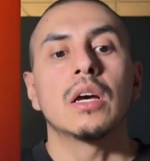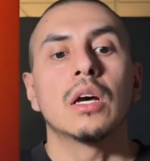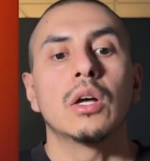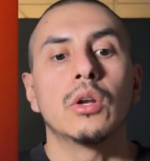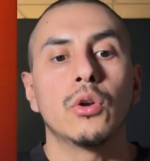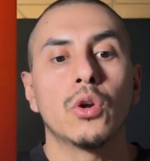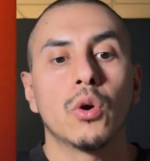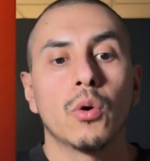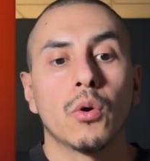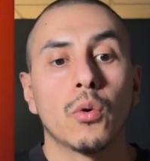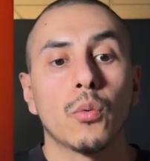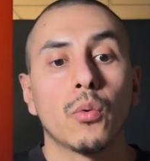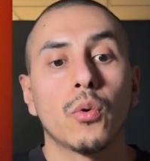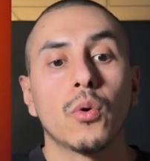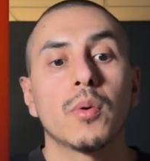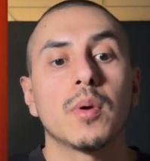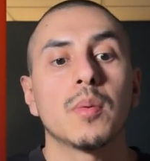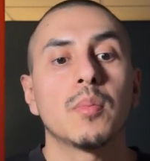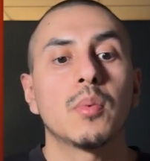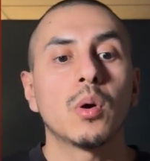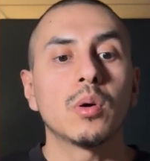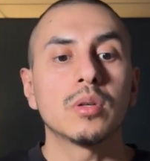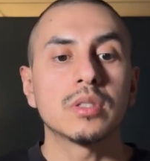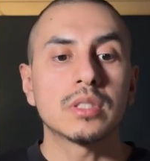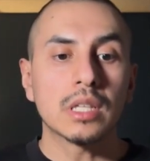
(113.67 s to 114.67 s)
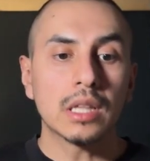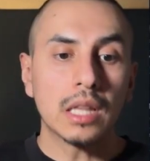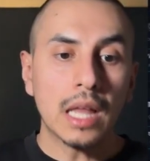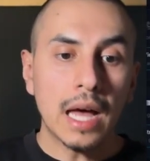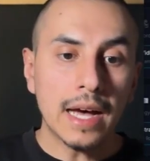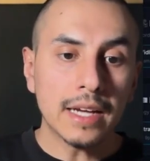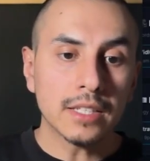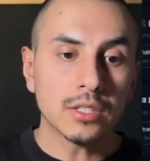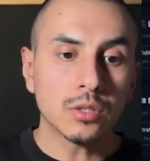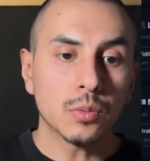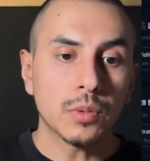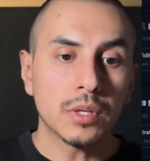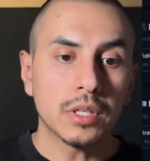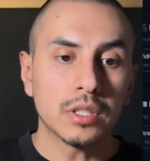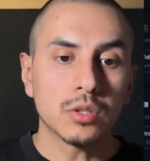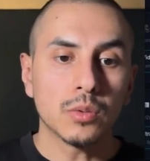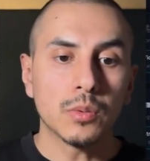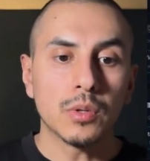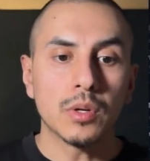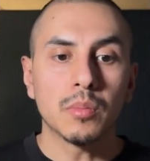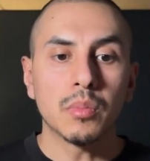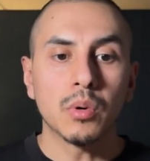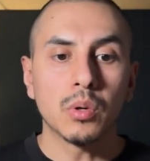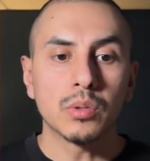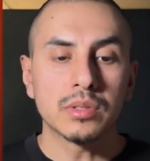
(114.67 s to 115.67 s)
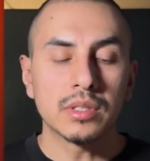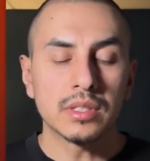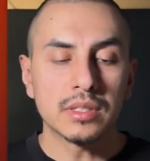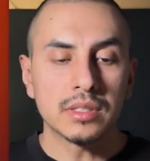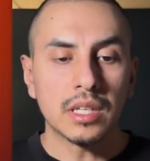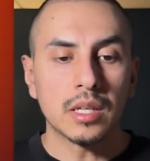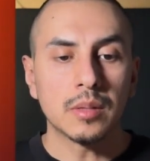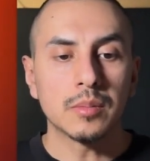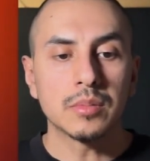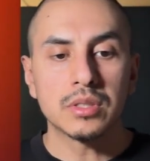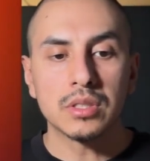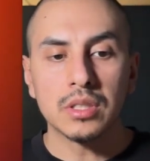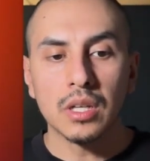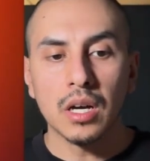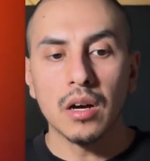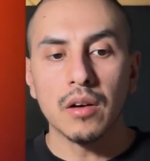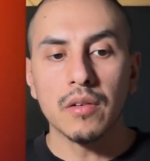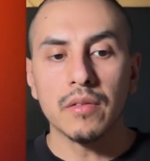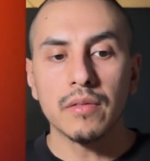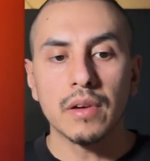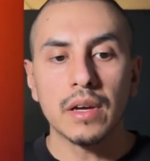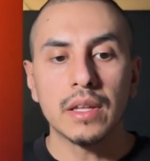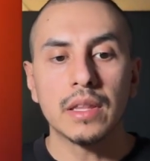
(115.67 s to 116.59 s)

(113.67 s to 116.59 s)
knowing what we posted last week so we don't post the same stuff,